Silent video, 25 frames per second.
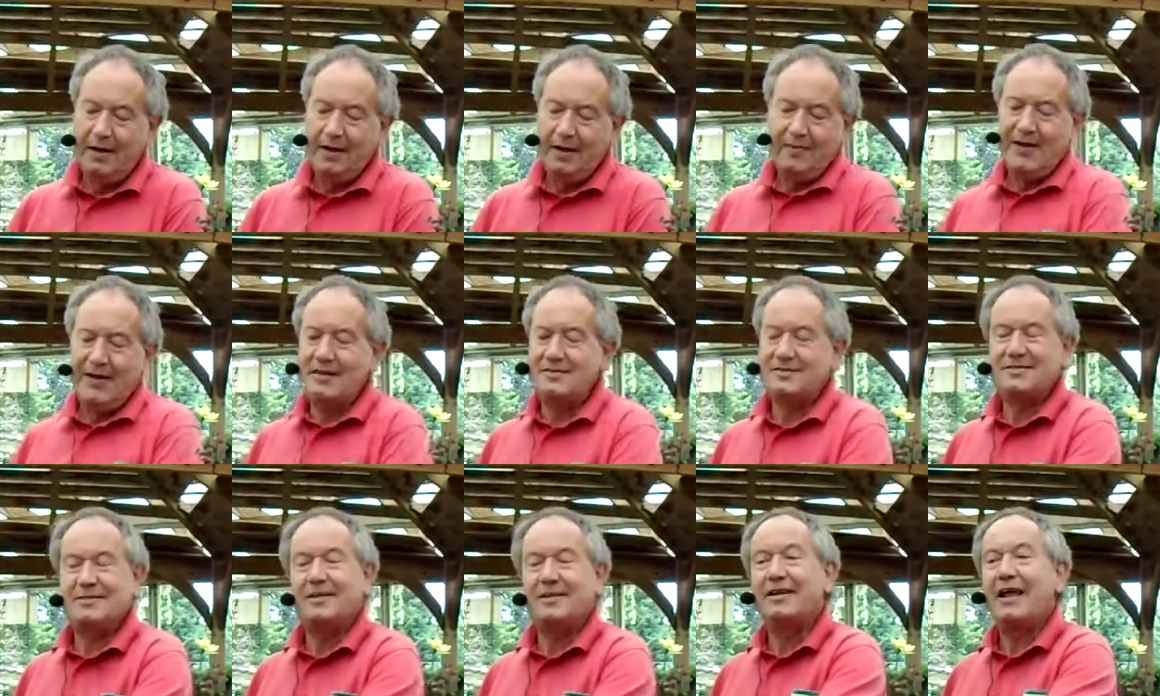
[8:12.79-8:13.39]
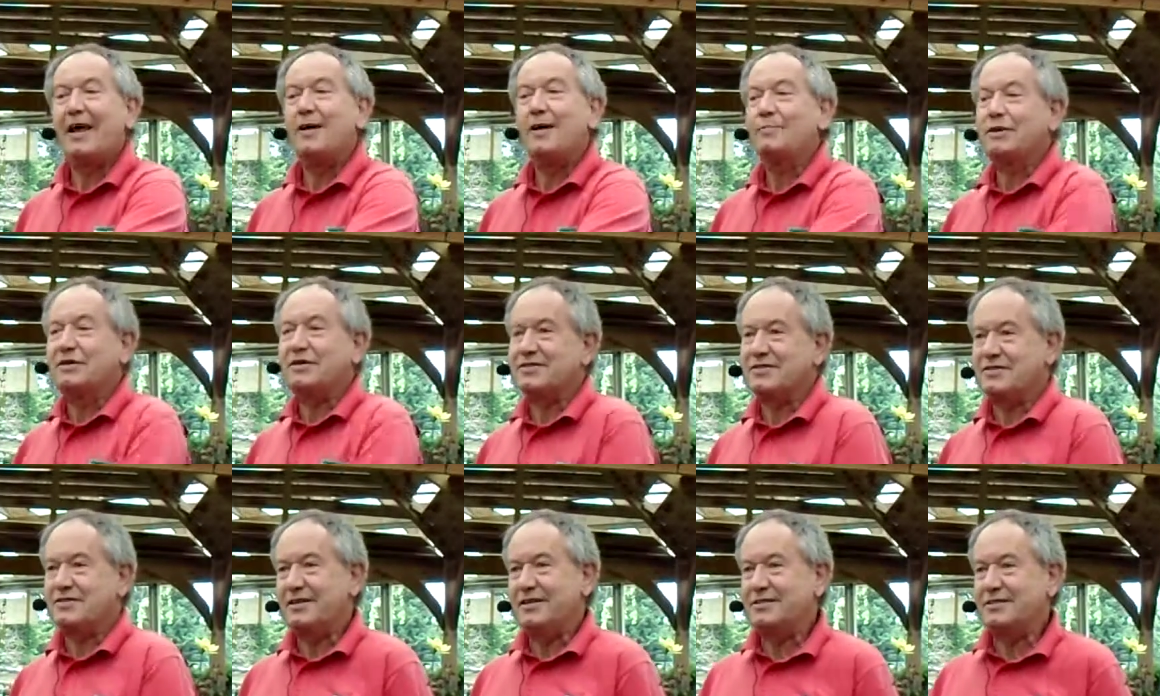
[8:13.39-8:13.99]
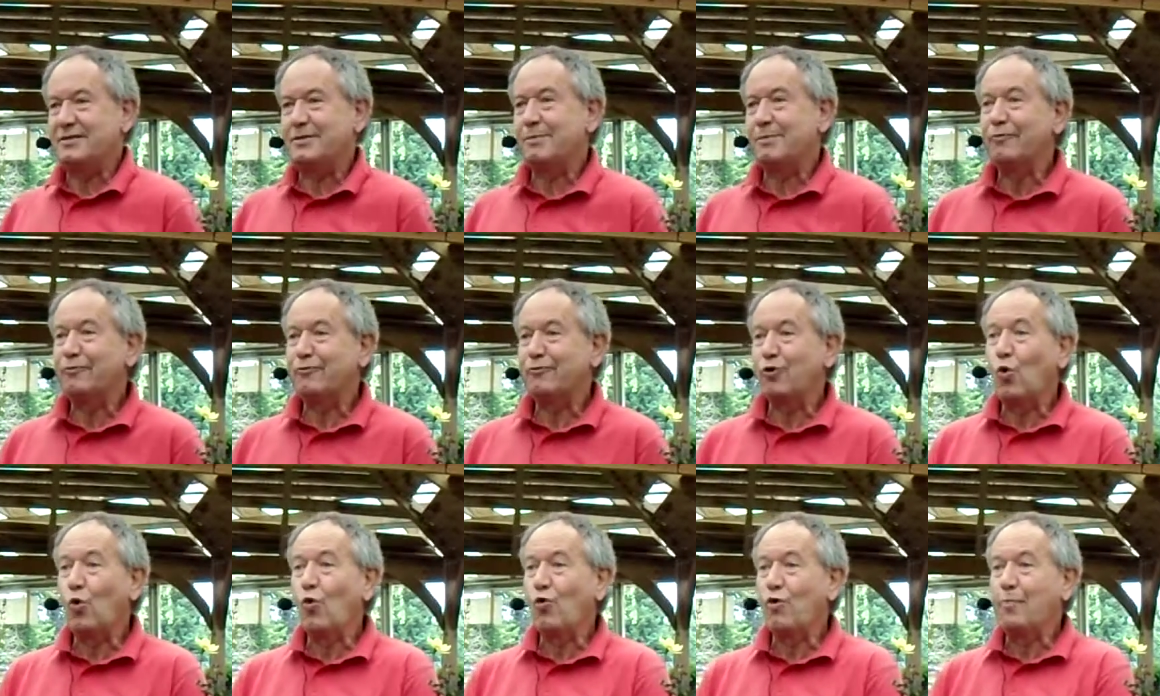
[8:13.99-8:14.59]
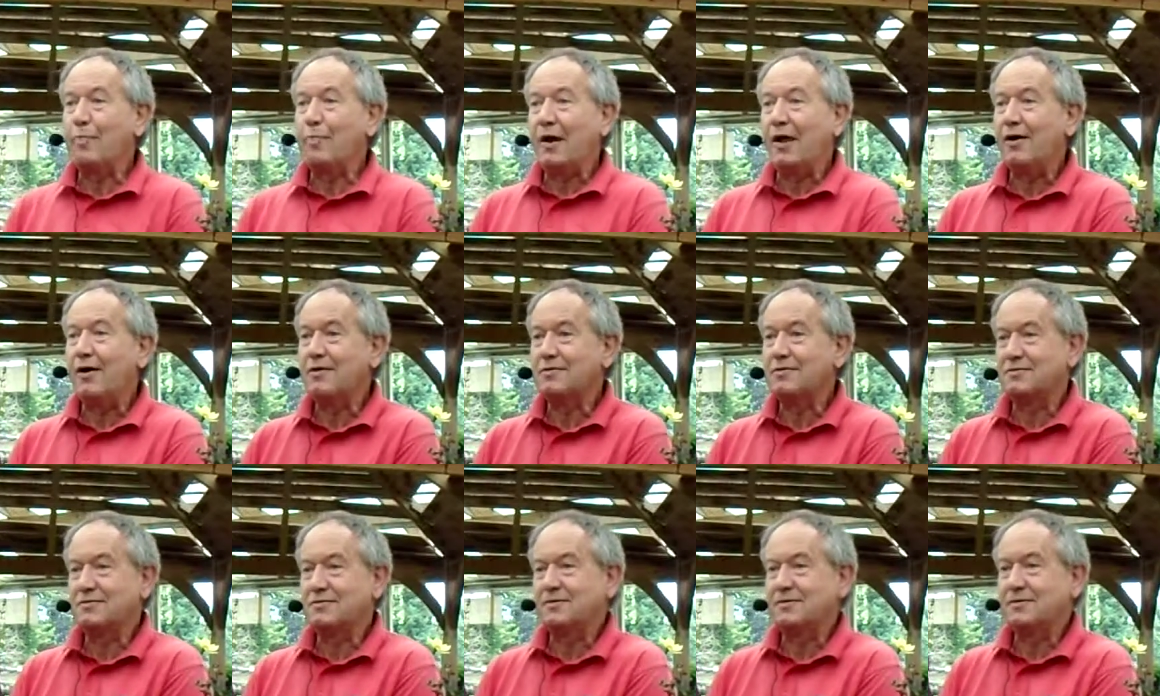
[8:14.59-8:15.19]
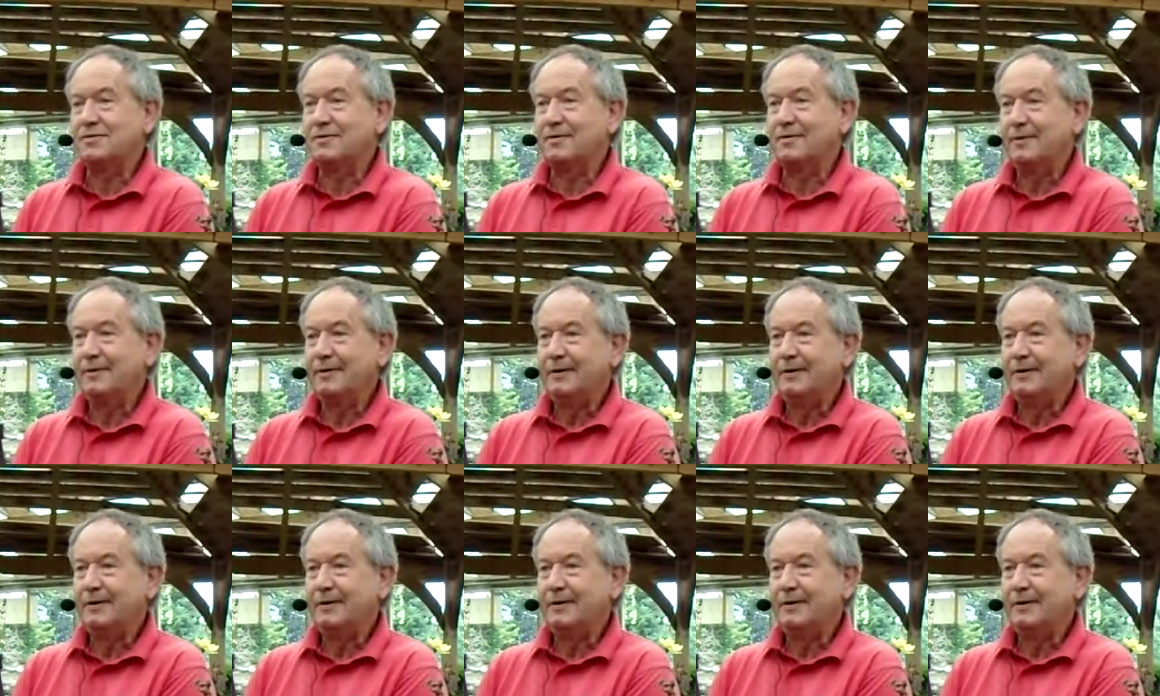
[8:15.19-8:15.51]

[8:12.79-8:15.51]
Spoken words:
That's the naming system for all the plants.